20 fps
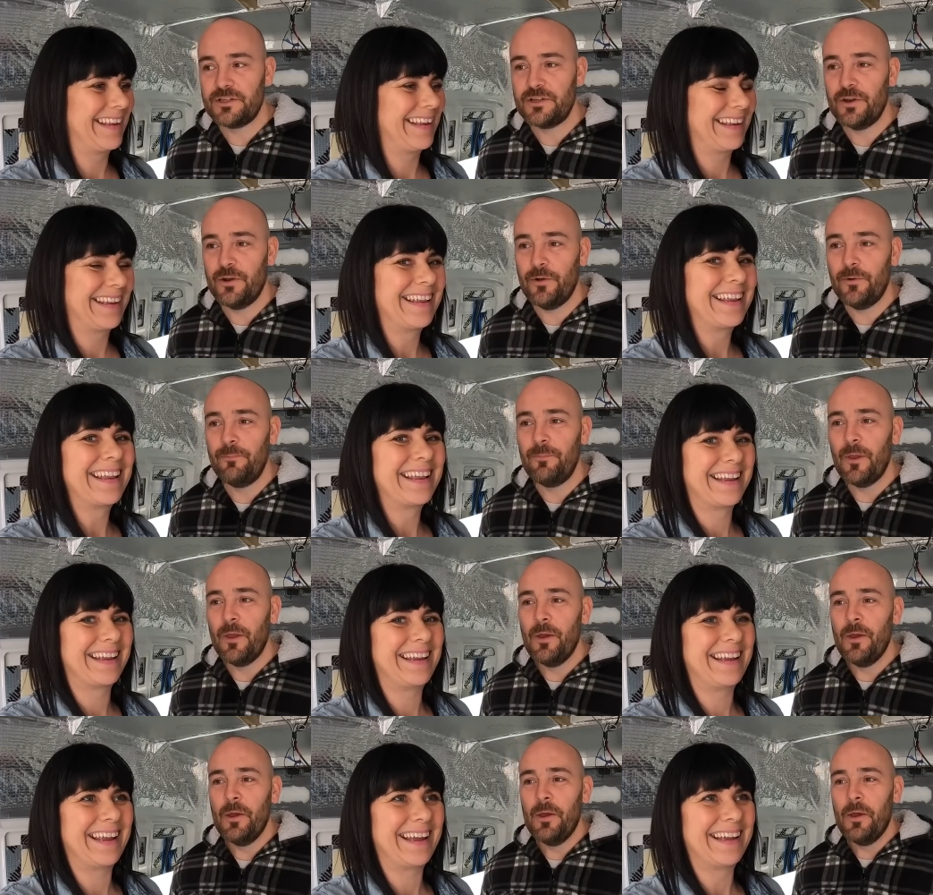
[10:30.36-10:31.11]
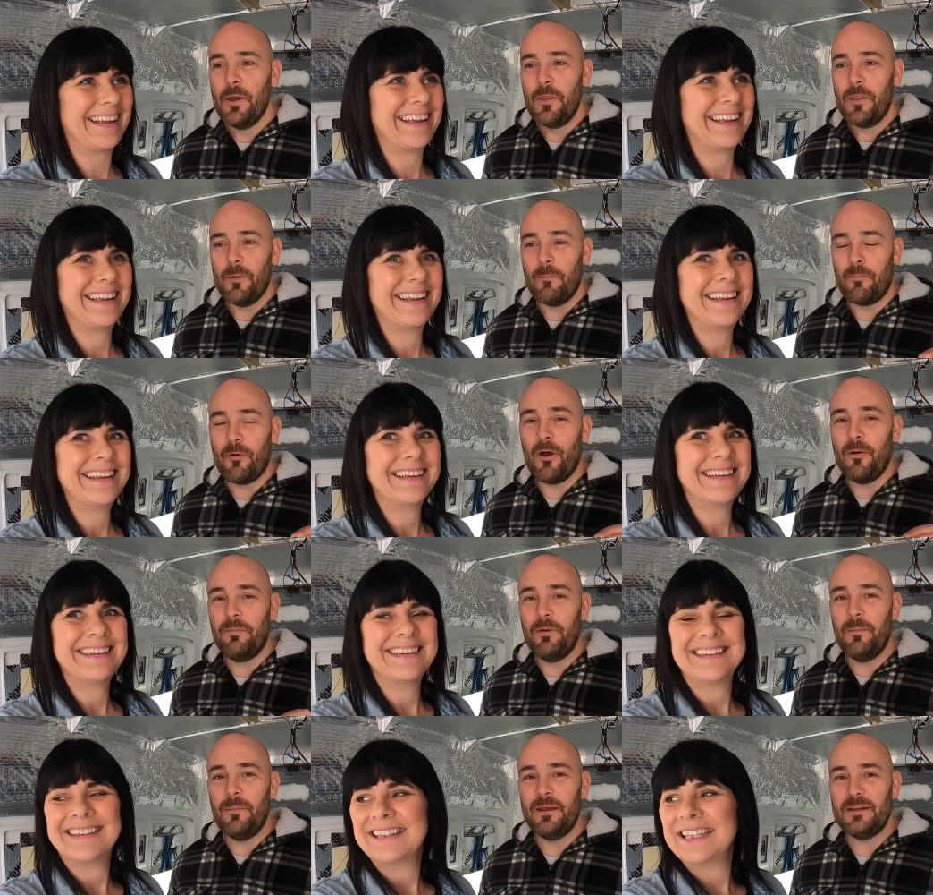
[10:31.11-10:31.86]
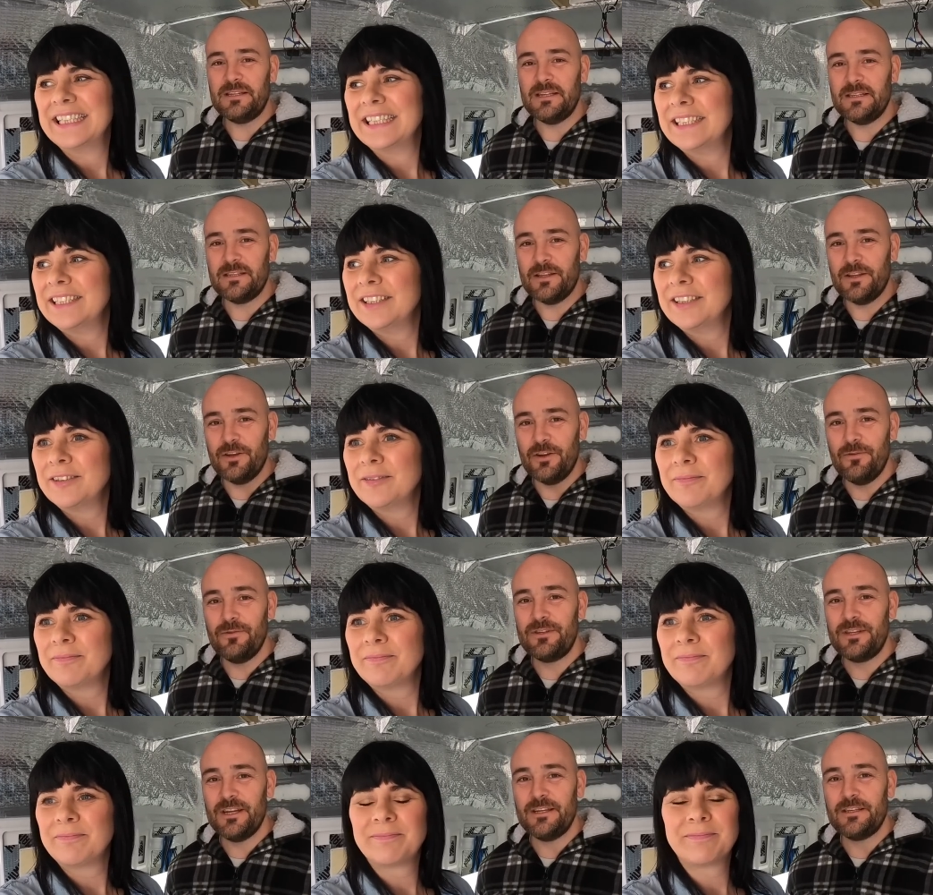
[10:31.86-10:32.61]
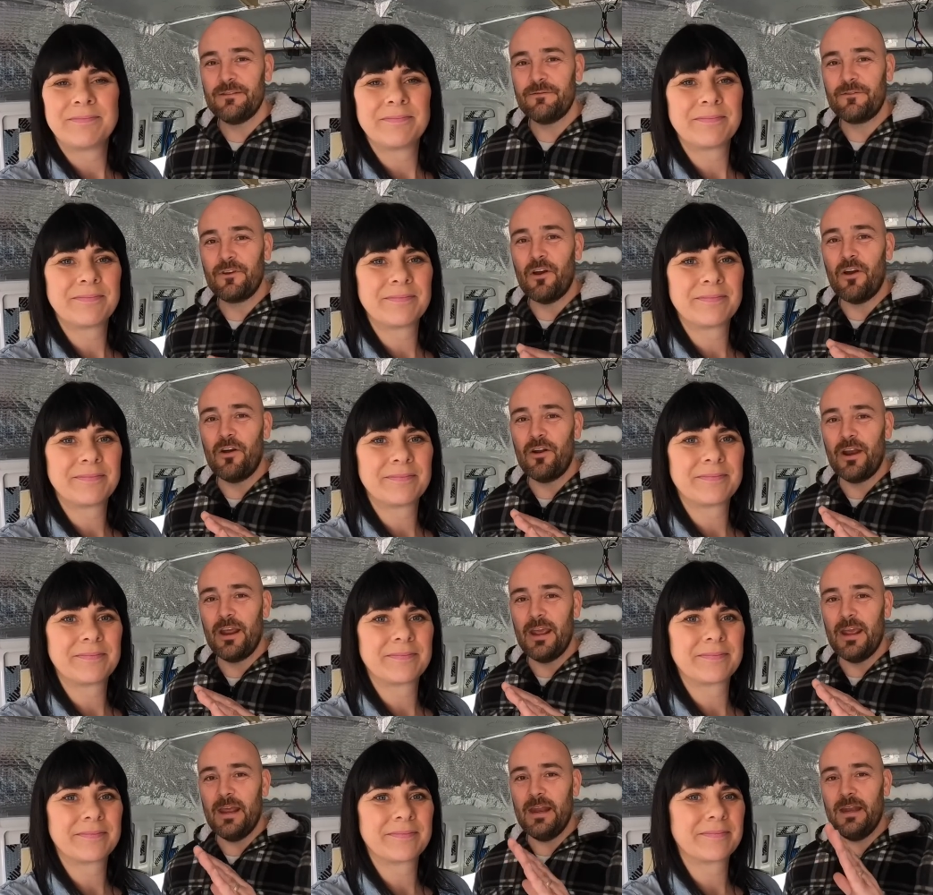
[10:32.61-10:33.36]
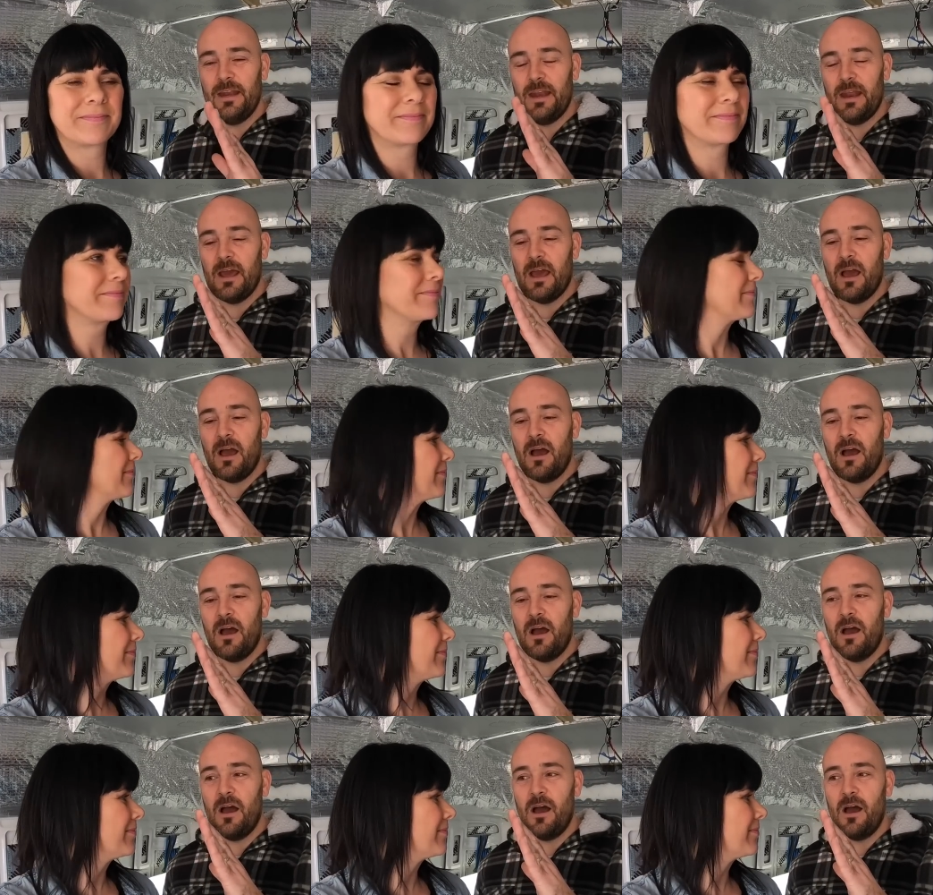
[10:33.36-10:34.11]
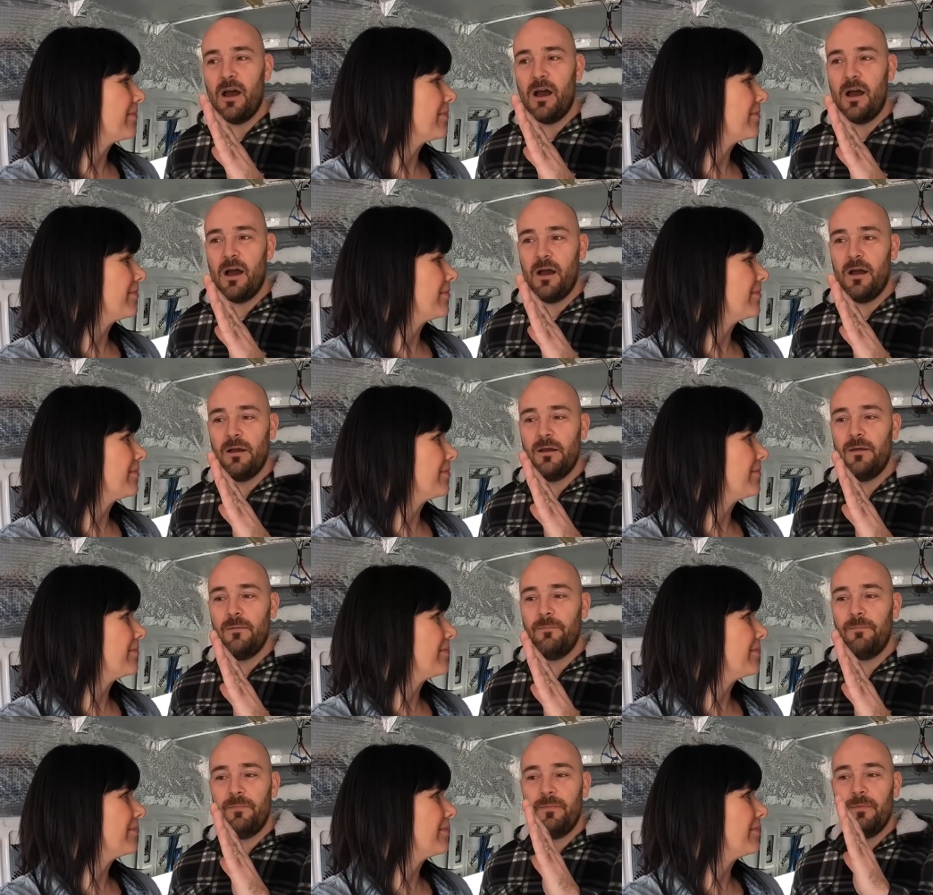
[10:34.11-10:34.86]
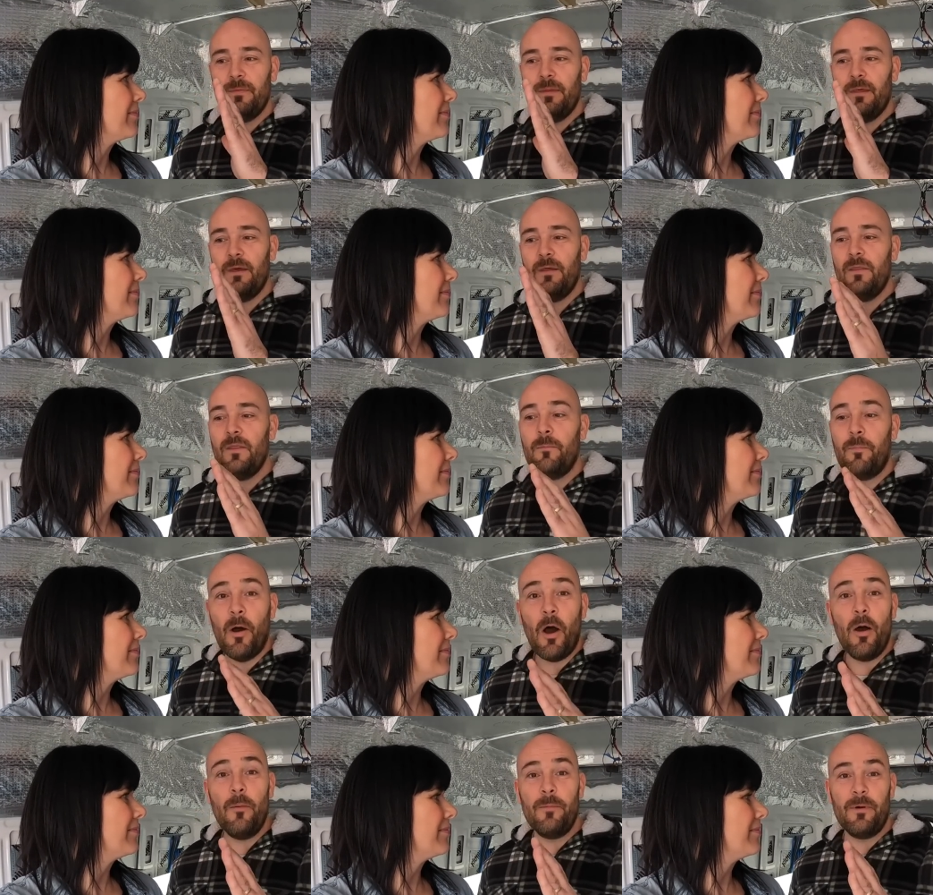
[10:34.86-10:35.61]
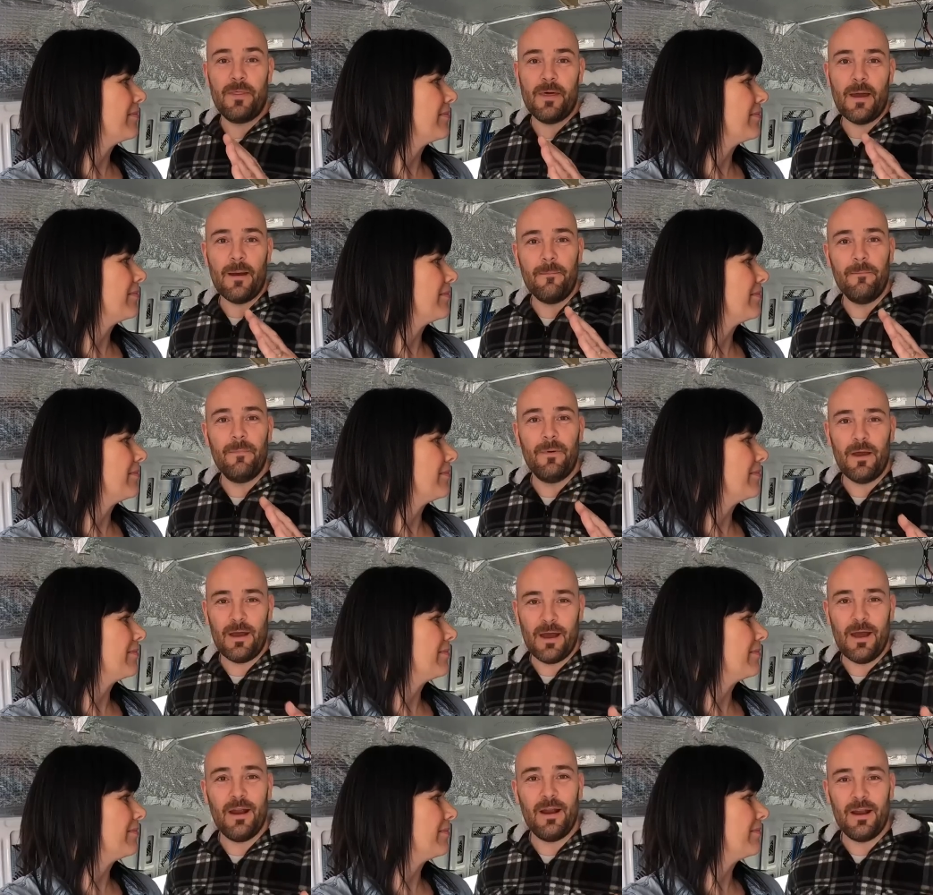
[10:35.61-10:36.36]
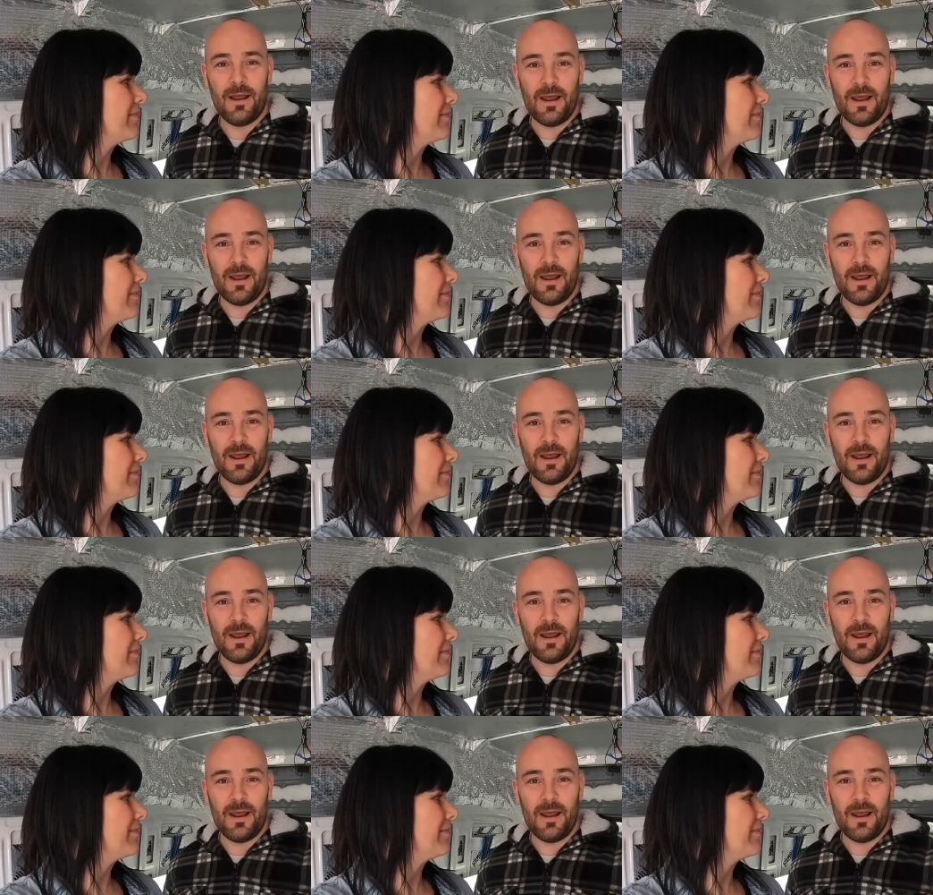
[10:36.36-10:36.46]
Speaker 1: to. Yeah. The problem is, is the new seats have gone in are the bottom of them are